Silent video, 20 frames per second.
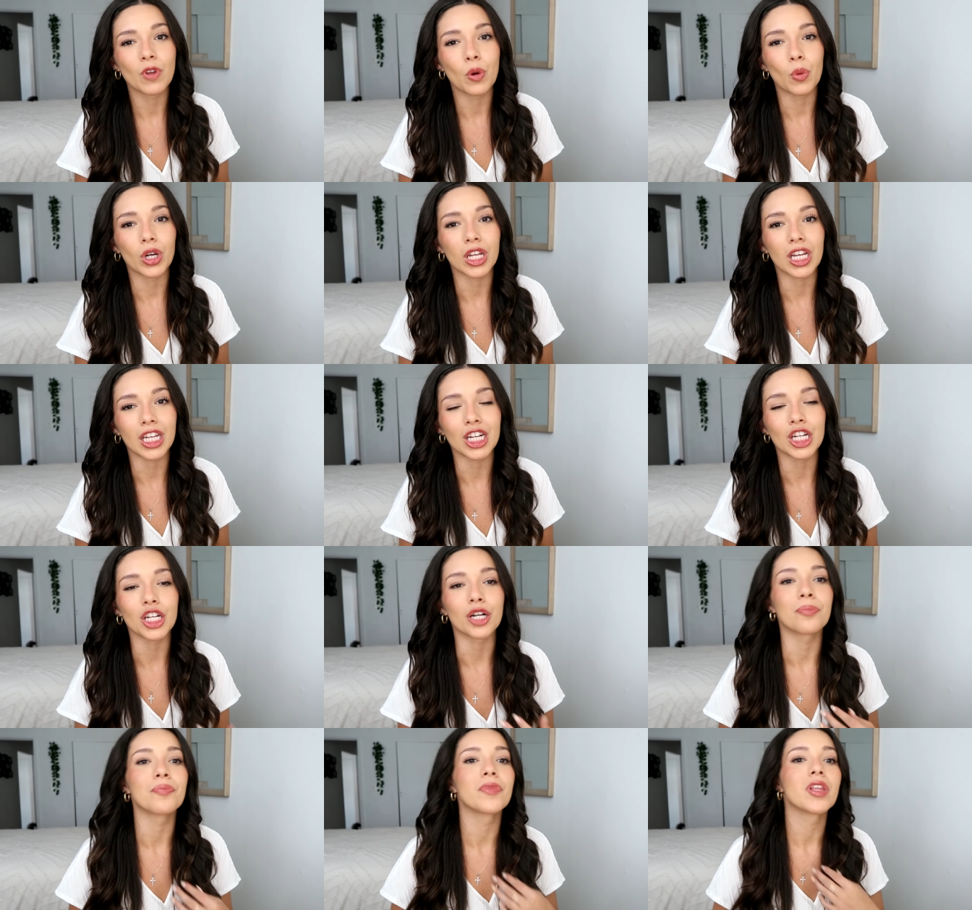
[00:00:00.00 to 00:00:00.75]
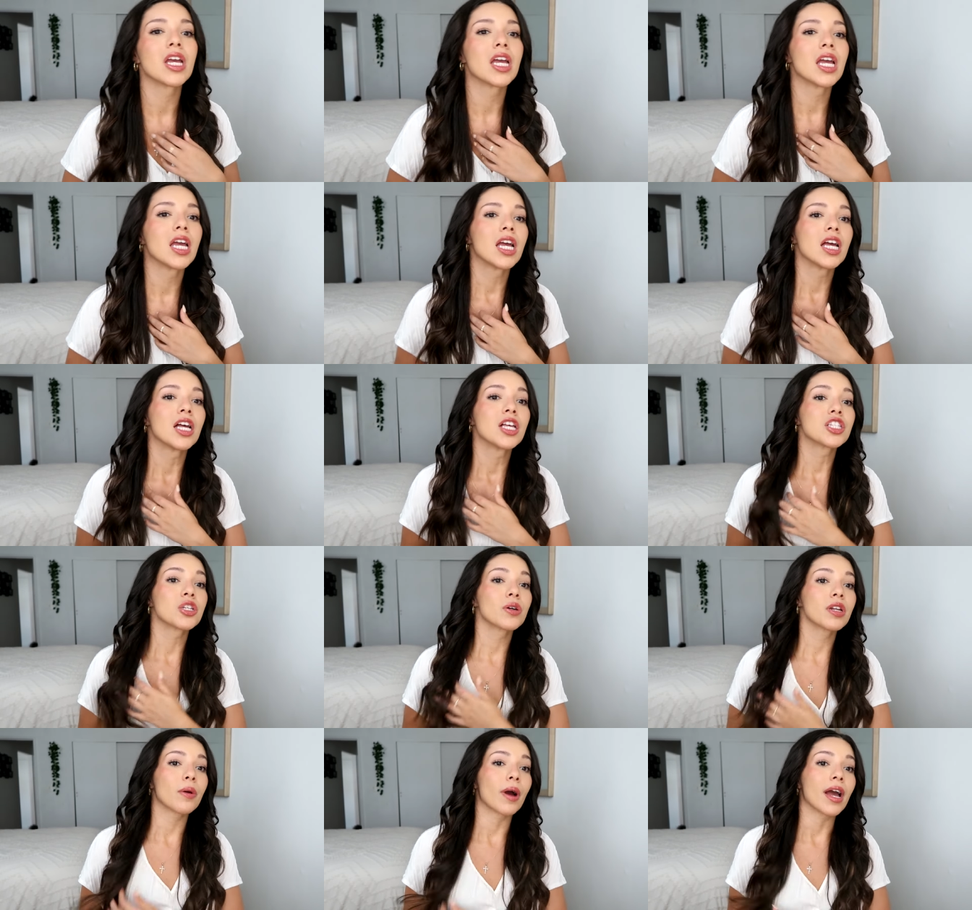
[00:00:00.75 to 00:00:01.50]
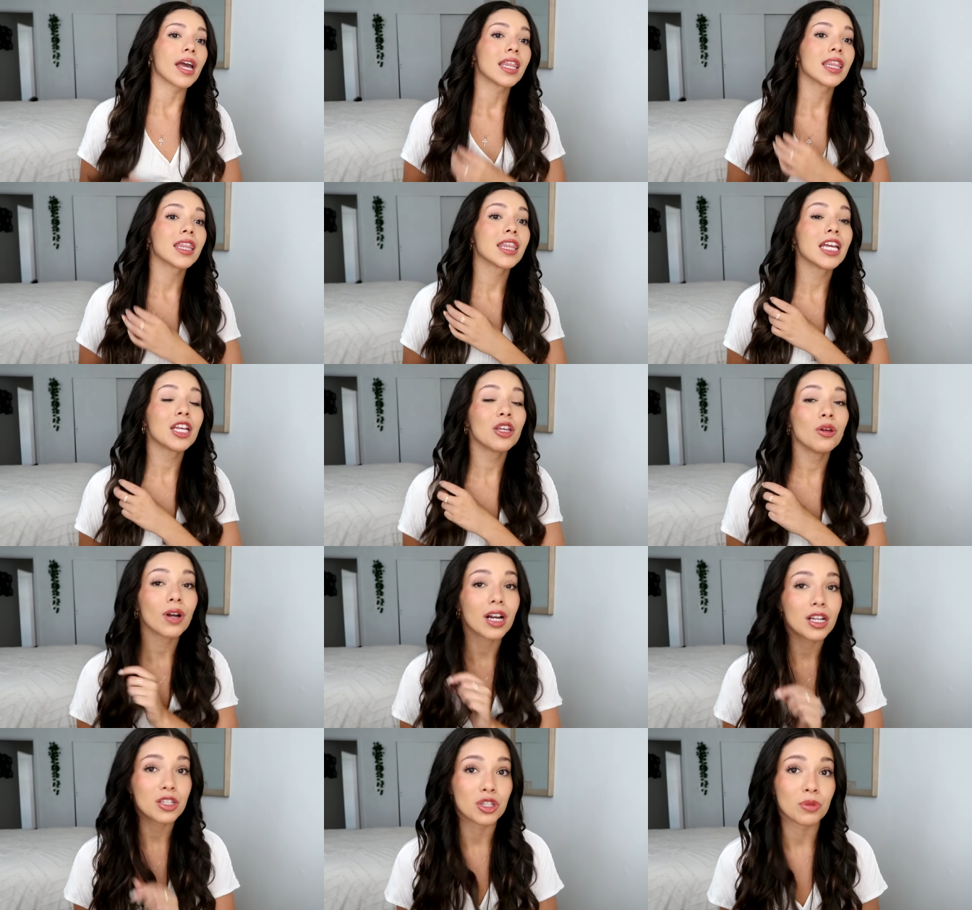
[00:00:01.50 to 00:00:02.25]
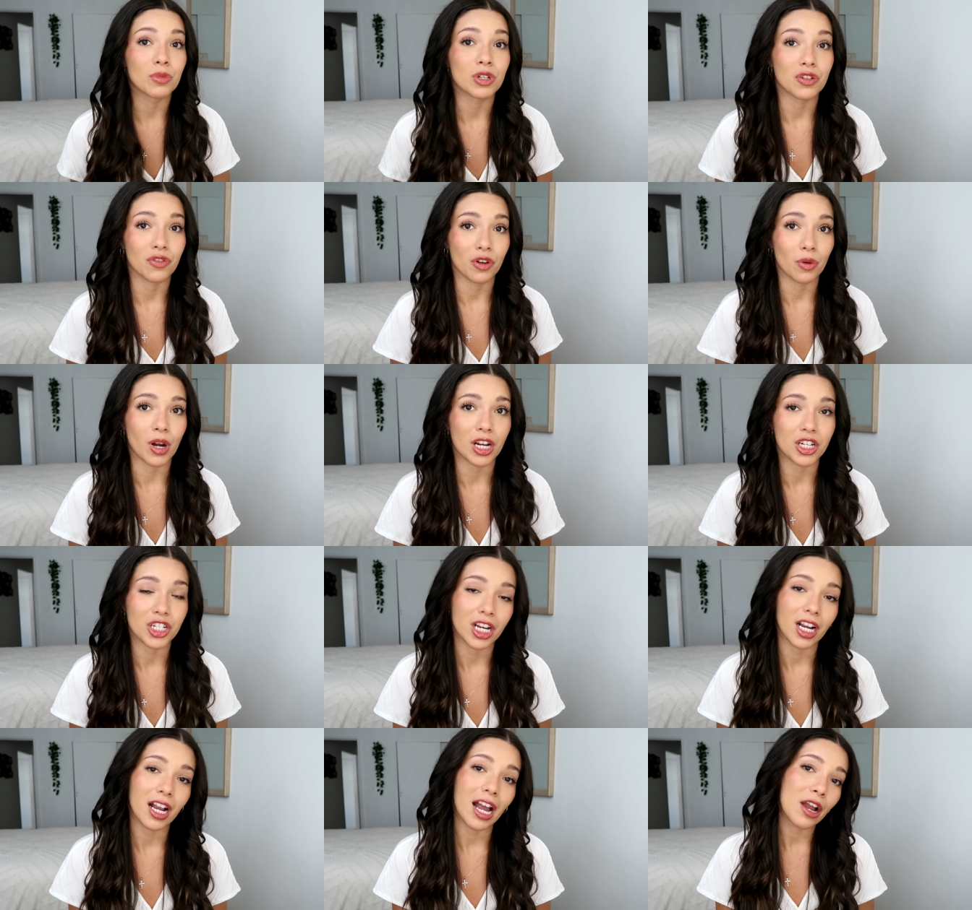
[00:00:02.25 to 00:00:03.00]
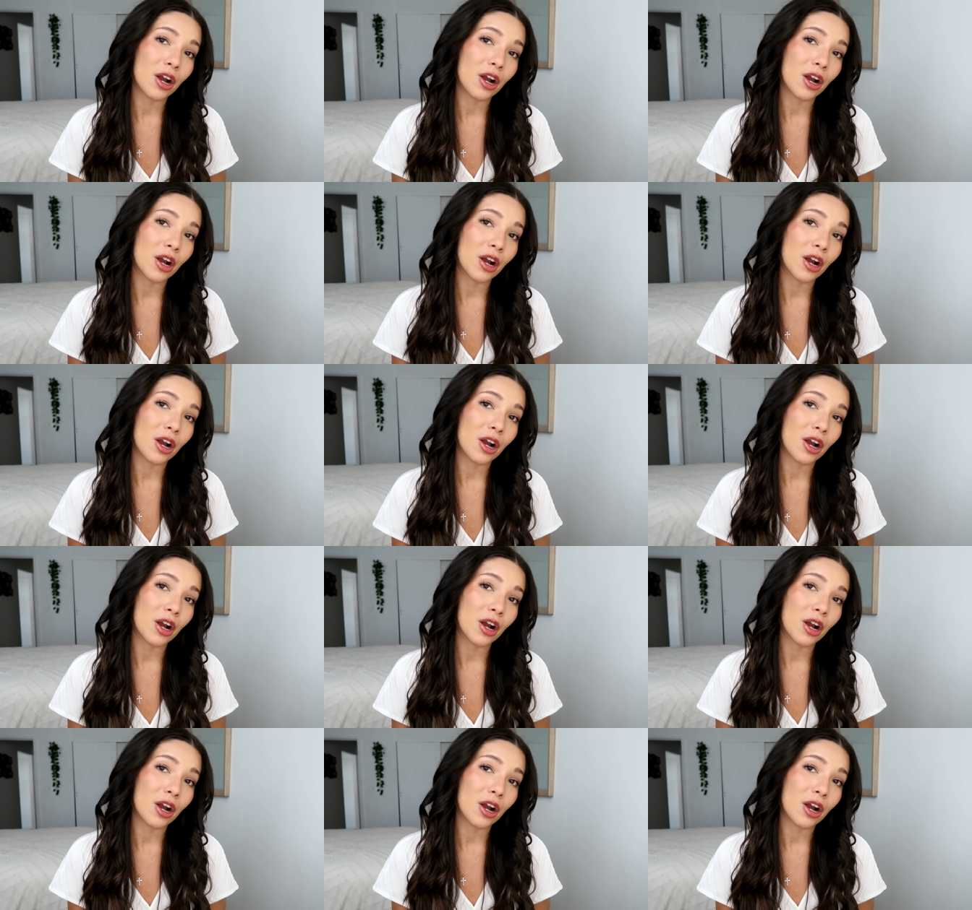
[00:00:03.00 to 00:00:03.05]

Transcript: what are you gonna do? So anyway, thank you guys so much for watching.